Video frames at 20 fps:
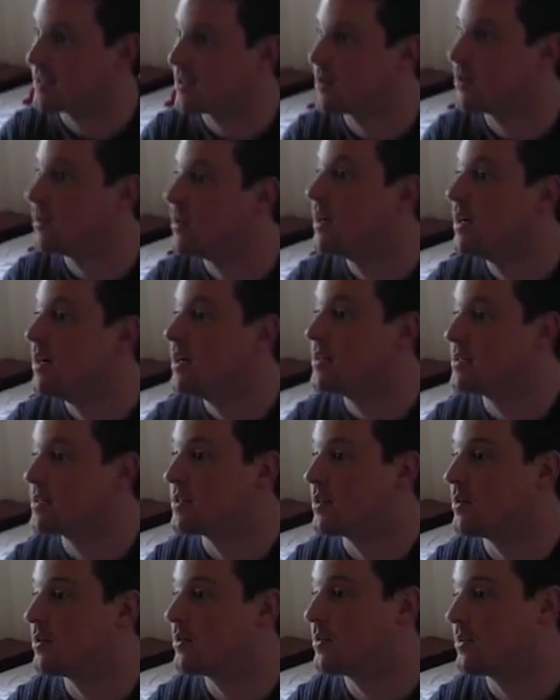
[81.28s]
you know.
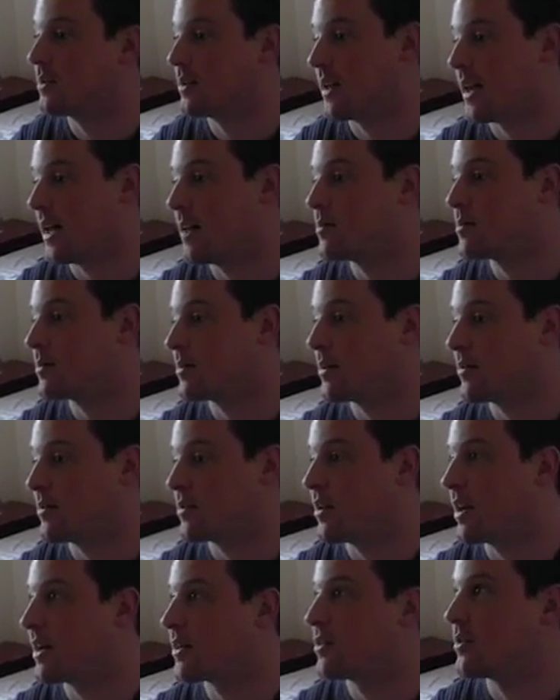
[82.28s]
So it helps when you
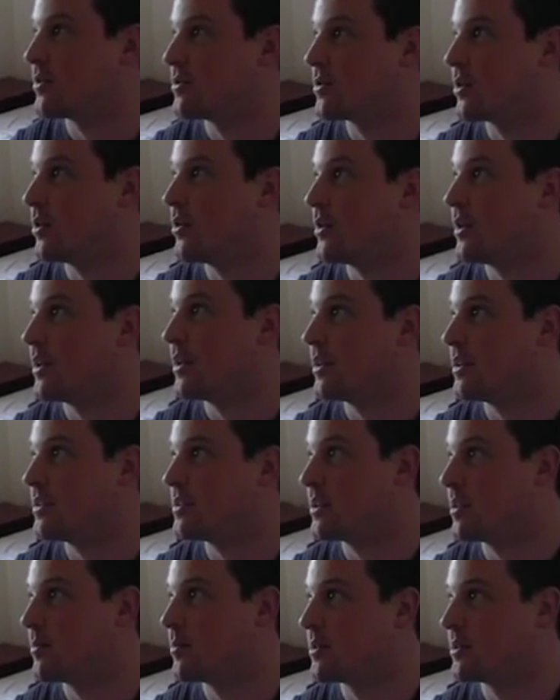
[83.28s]
have a director who's clued in.
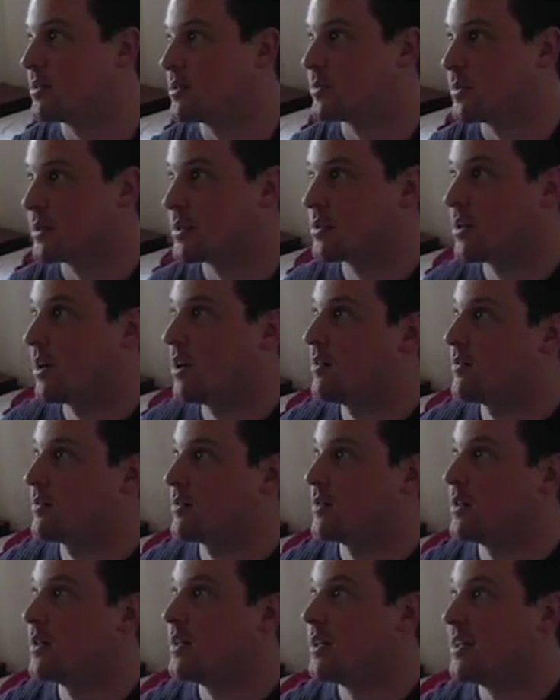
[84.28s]
He's able to switch
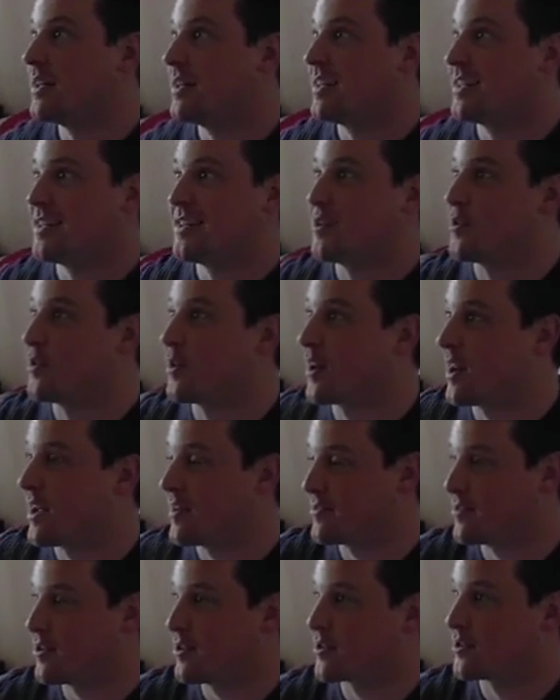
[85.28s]
off, you know, not
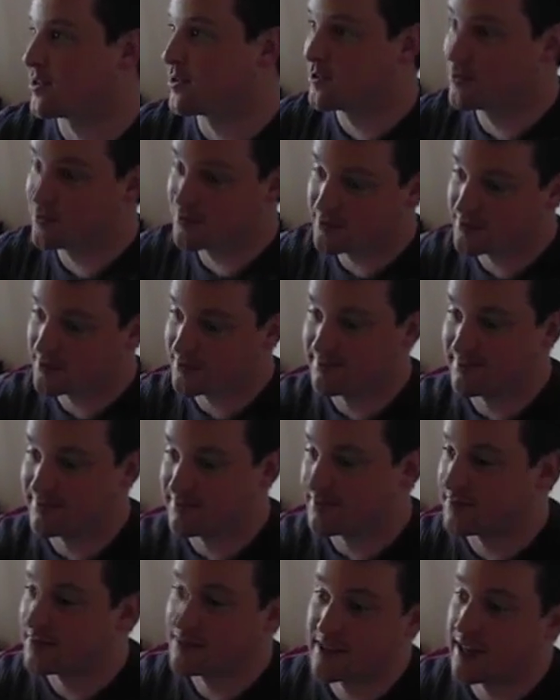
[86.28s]
having all the crew
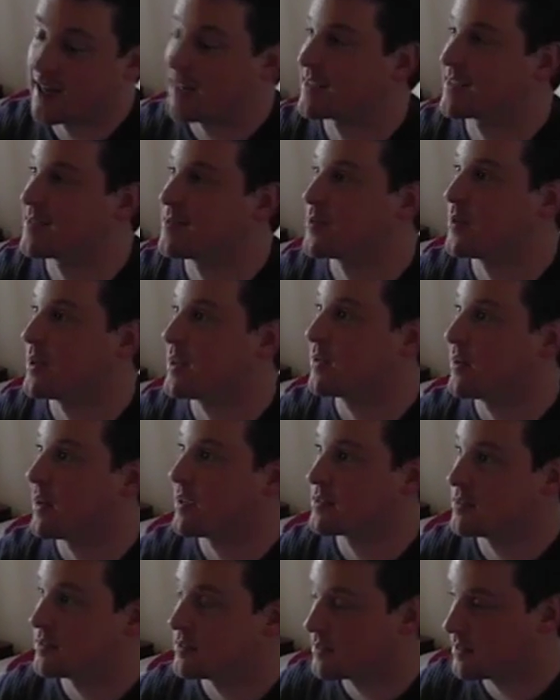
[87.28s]
asking 20
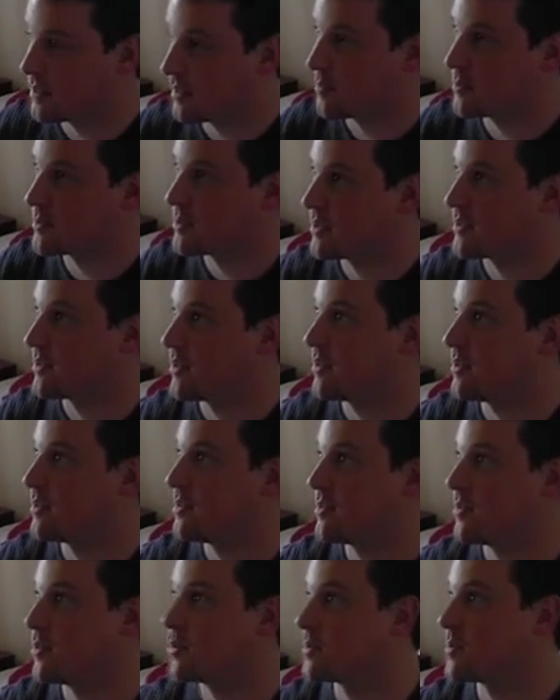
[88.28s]
questions. He's able to sit down
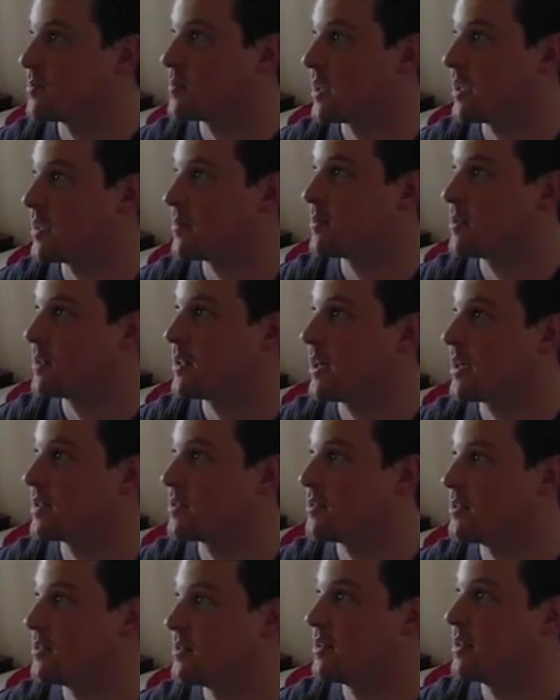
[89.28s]
and devote some time to the
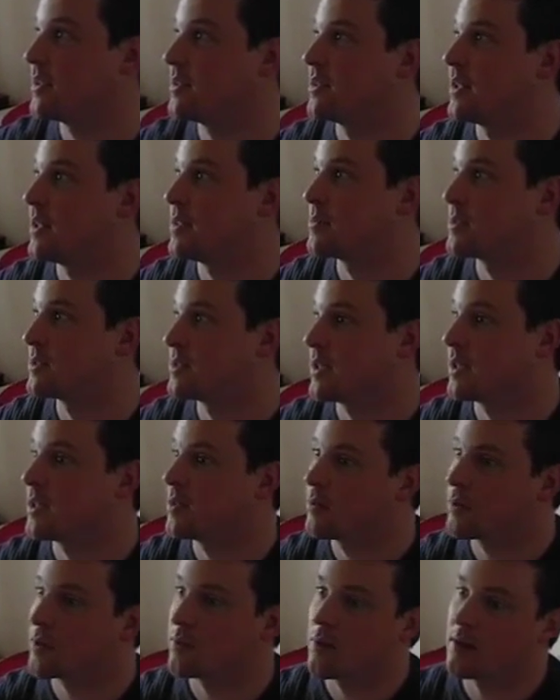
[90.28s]
actor and tell him
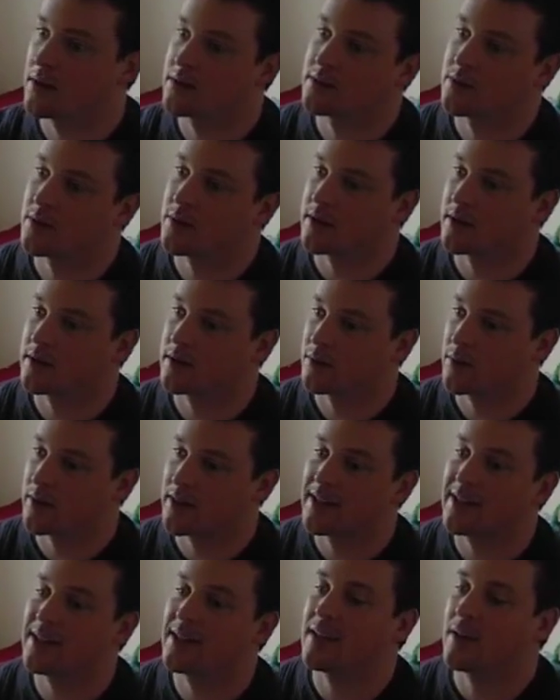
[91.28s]
exactly what he wants,
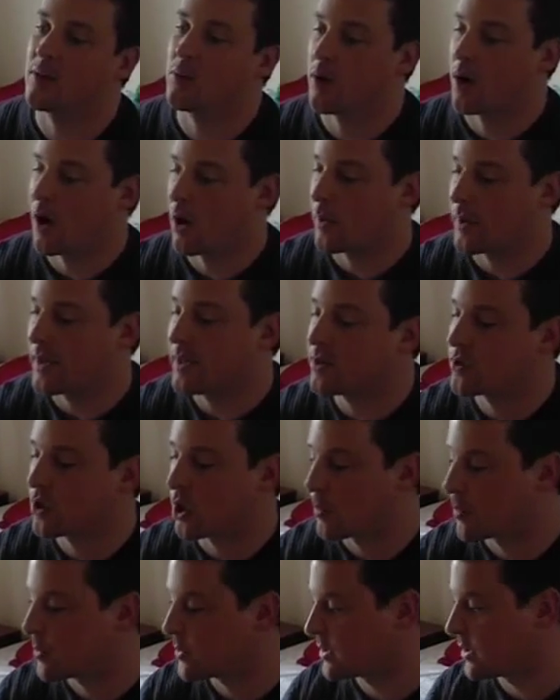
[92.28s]
how he
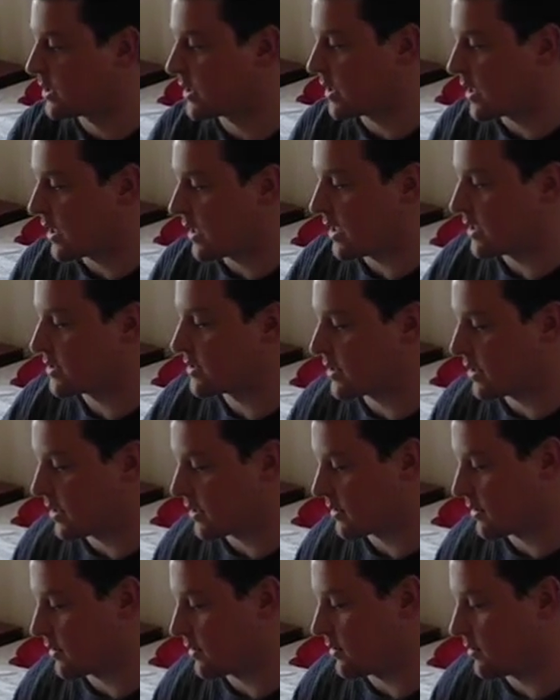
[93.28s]
interprets it, and then ask the
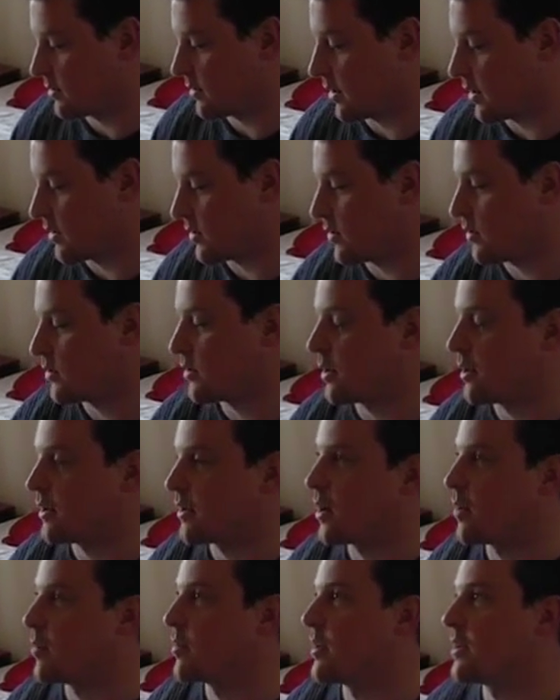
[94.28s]
actor, how do you
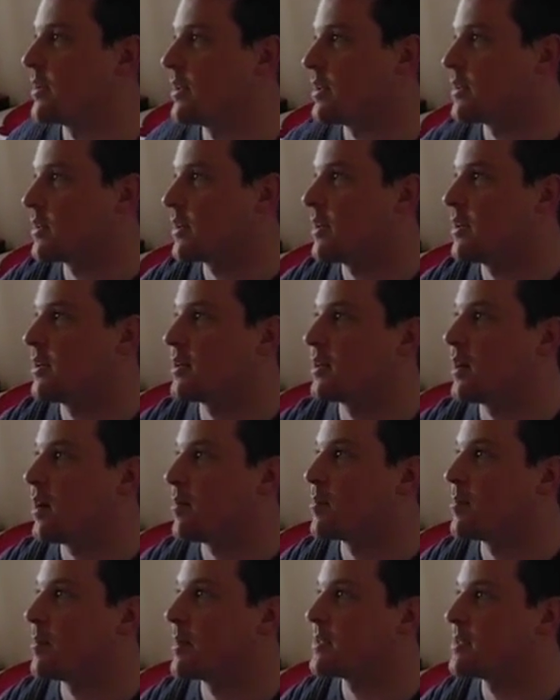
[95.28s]
interpret it, and then kind of
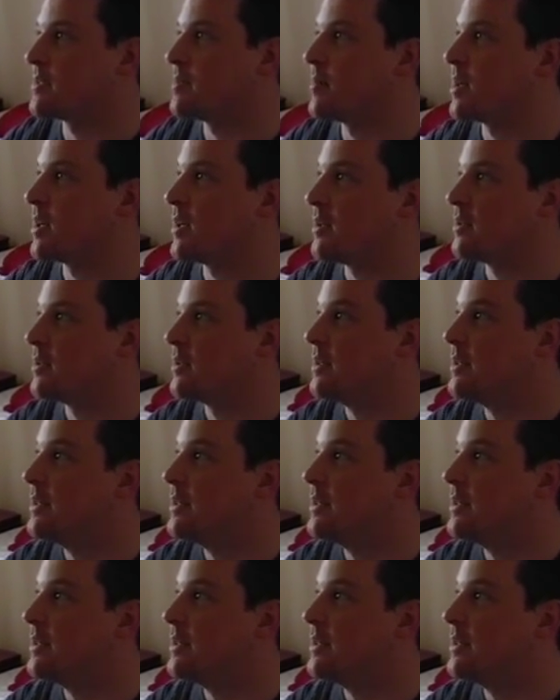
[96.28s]
compromise in the middle,